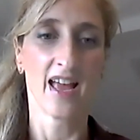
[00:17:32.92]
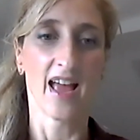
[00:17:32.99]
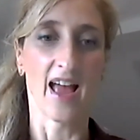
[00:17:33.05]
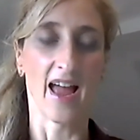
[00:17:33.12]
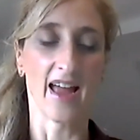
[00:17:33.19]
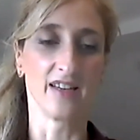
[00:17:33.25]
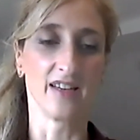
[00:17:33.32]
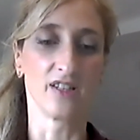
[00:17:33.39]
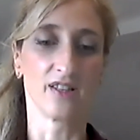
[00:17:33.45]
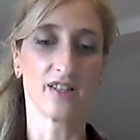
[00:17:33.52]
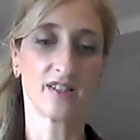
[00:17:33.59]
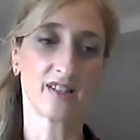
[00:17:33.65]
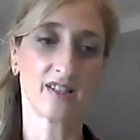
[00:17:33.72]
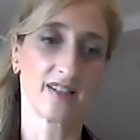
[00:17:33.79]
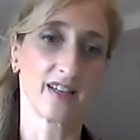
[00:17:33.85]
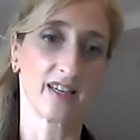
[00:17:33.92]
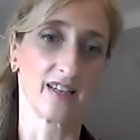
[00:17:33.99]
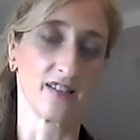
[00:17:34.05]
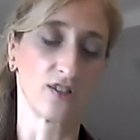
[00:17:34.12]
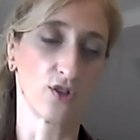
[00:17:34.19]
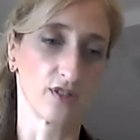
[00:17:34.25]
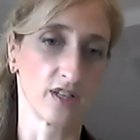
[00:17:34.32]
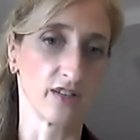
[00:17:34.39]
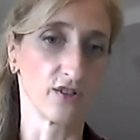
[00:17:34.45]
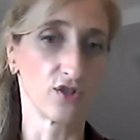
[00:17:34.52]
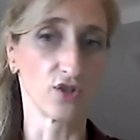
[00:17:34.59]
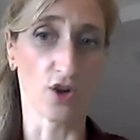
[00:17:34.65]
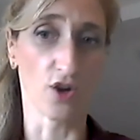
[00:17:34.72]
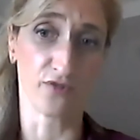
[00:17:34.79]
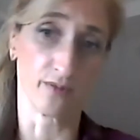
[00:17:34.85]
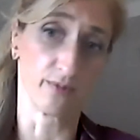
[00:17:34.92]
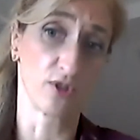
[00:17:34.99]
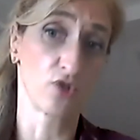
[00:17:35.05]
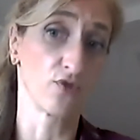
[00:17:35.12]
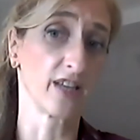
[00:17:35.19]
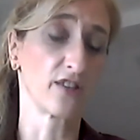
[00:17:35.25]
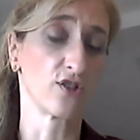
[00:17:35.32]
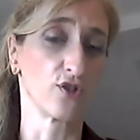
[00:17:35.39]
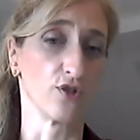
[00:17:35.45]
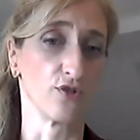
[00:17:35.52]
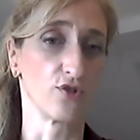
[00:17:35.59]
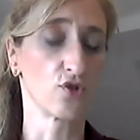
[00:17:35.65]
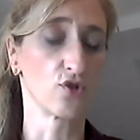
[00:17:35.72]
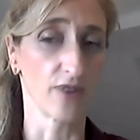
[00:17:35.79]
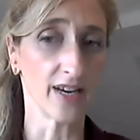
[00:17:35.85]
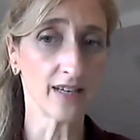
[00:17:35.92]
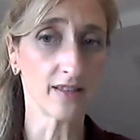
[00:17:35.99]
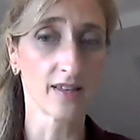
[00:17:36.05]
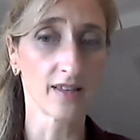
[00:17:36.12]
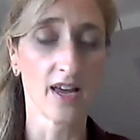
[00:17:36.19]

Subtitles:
And this clinic is continuing to go from strength to strength.